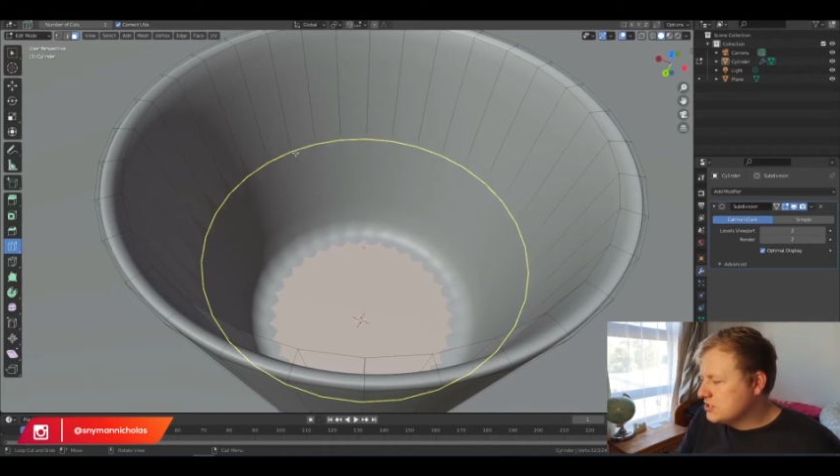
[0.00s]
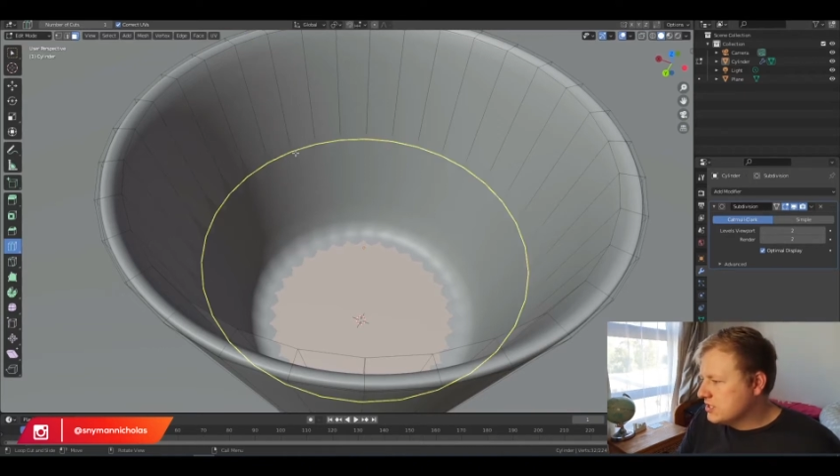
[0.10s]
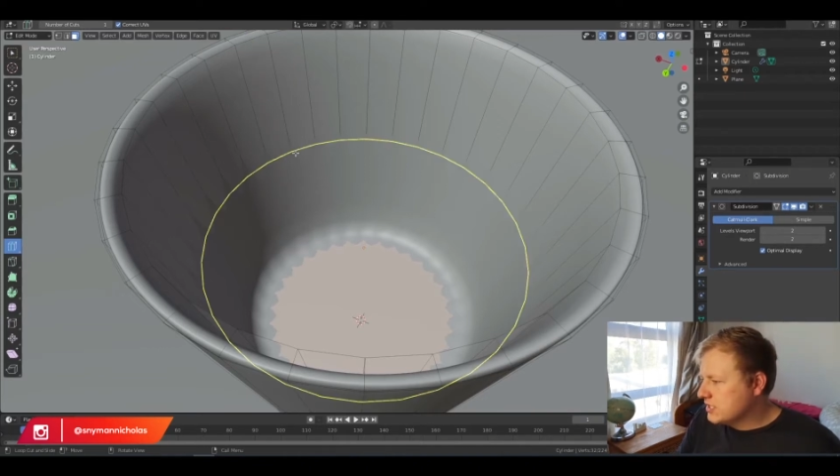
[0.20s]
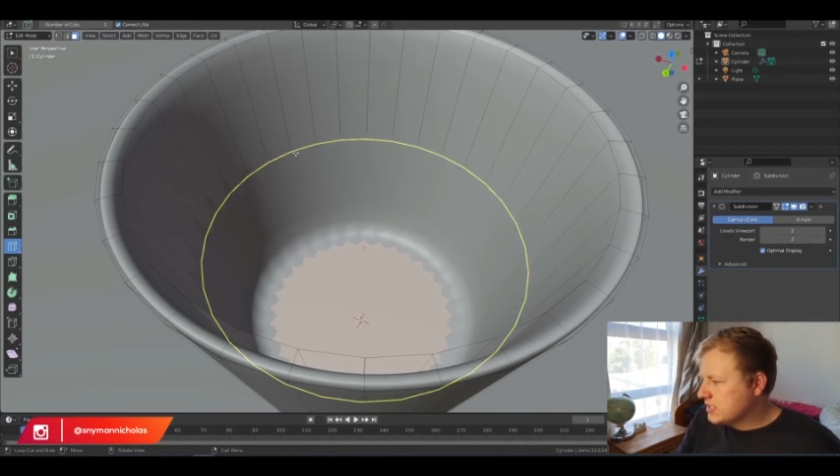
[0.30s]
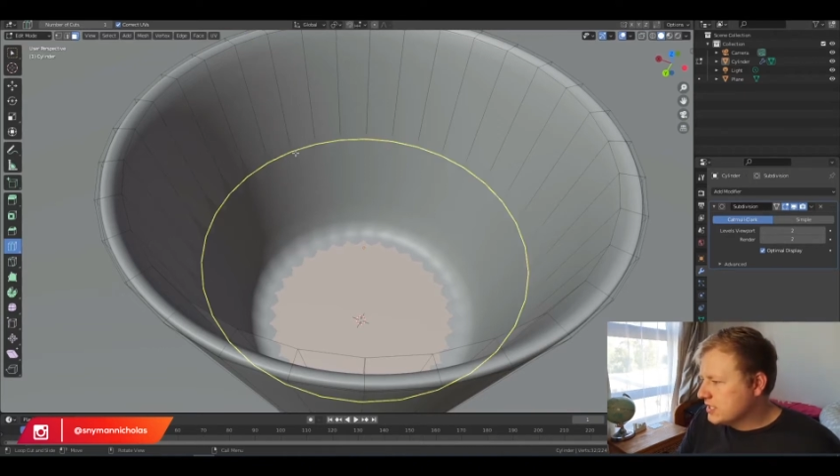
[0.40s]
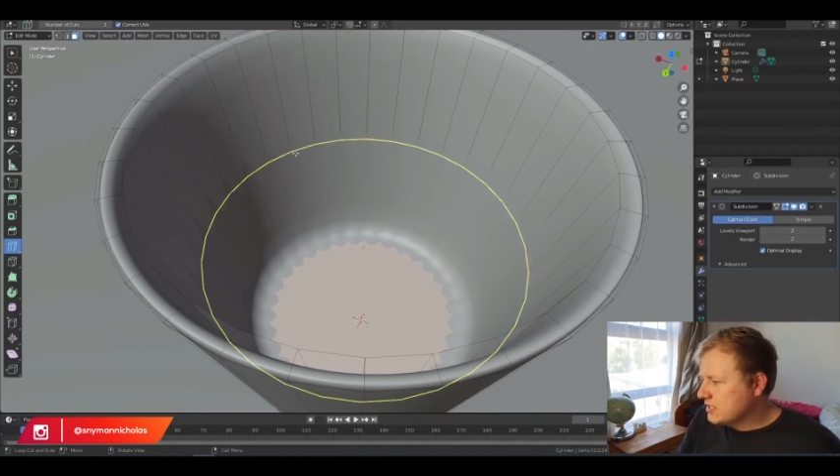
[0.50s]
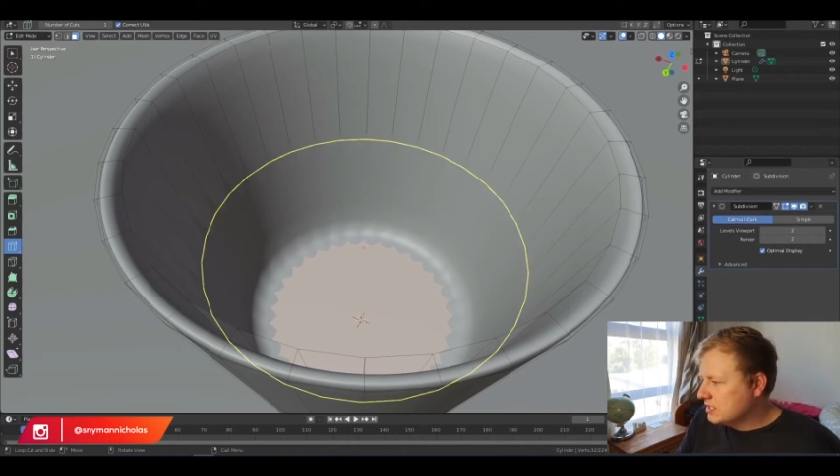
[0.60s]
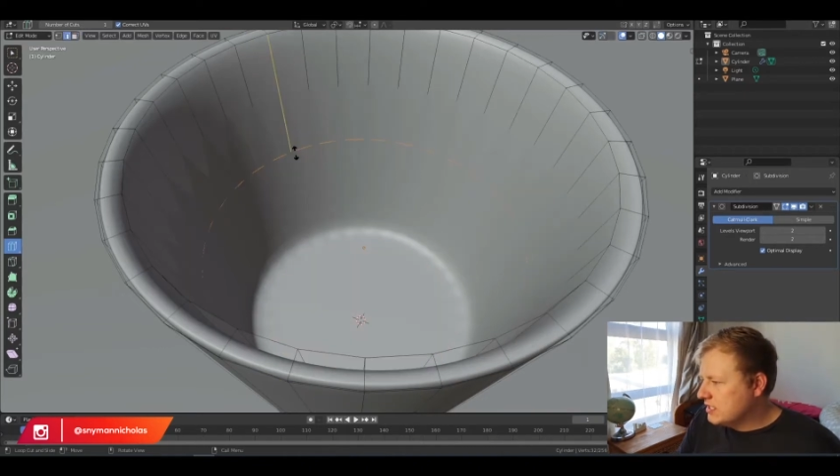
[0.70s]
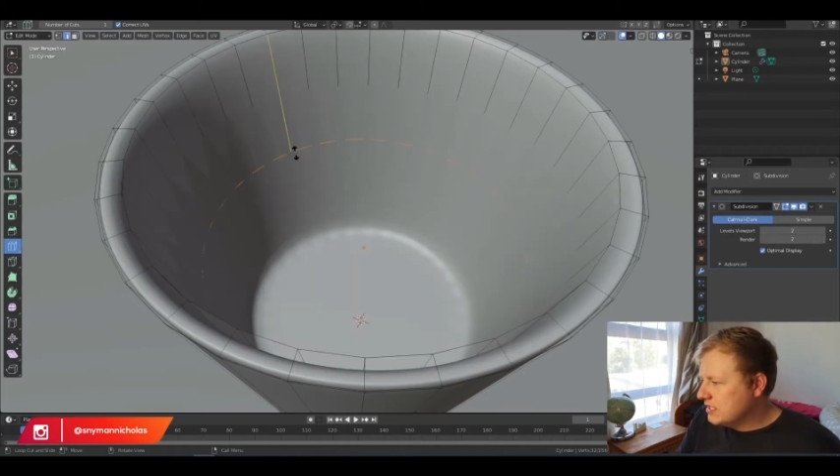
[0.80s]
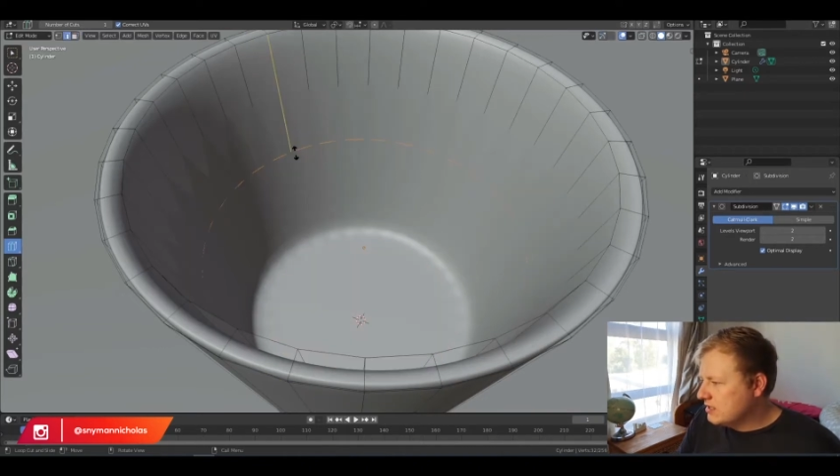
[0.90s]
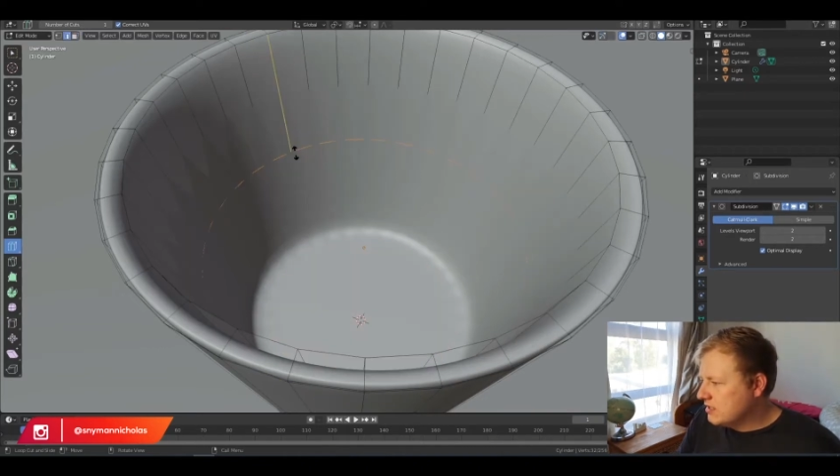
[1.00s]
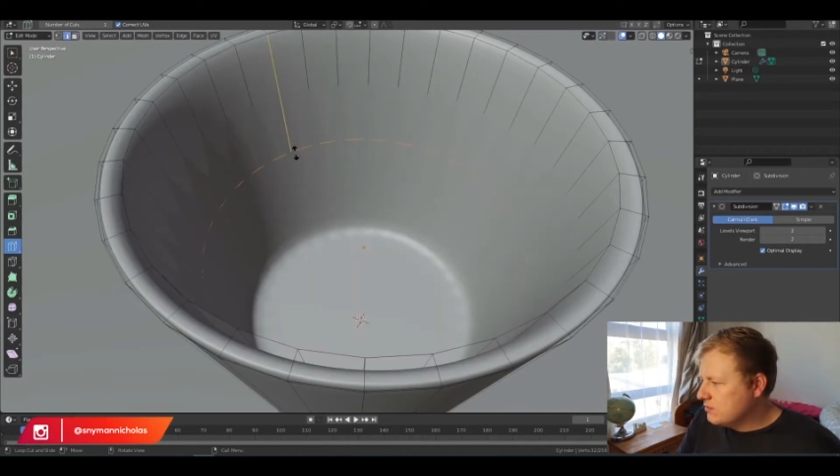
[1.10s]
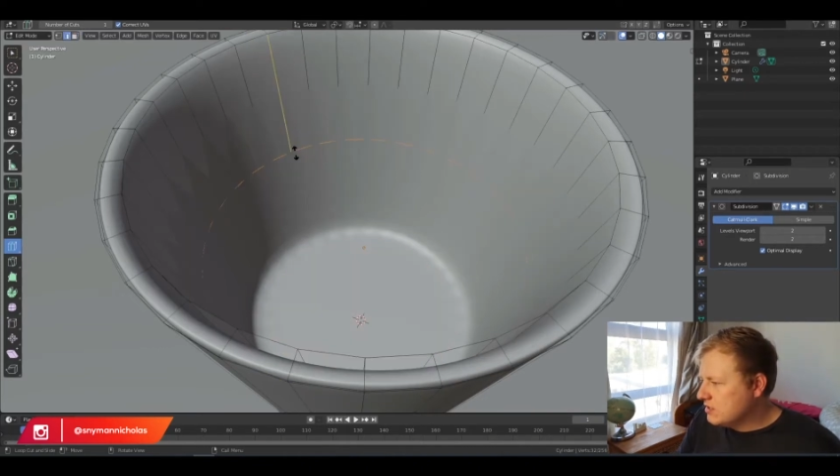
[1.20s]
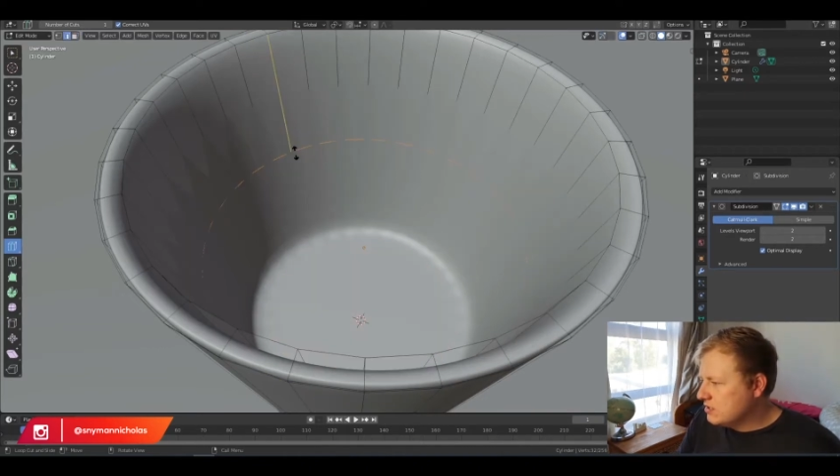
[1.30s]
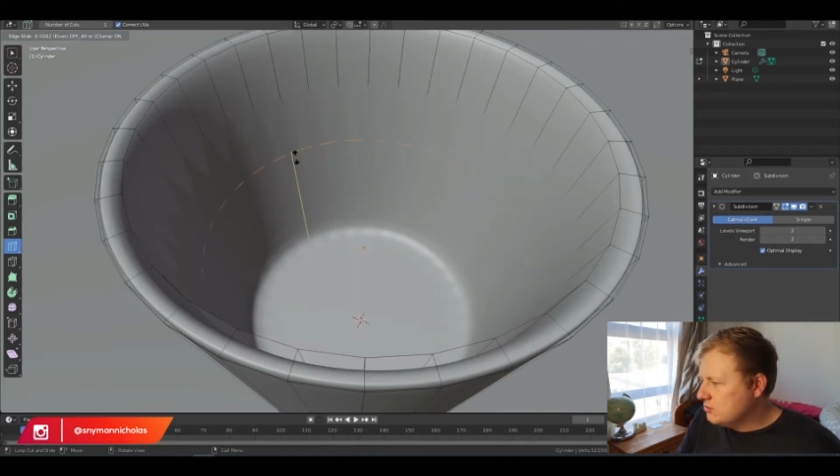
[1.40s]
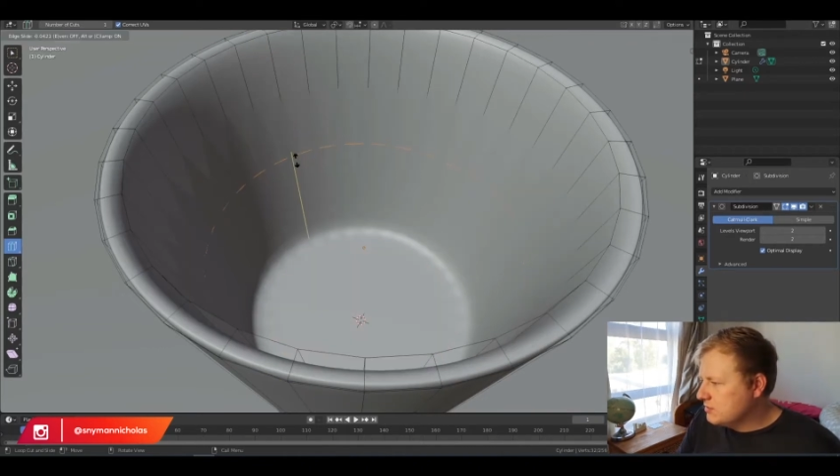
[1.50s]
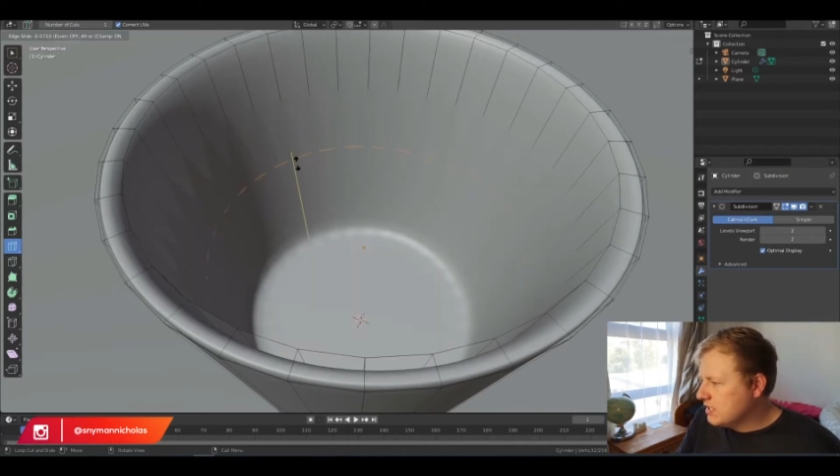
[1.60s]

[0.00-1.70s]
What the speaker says: you're going to click there with the loop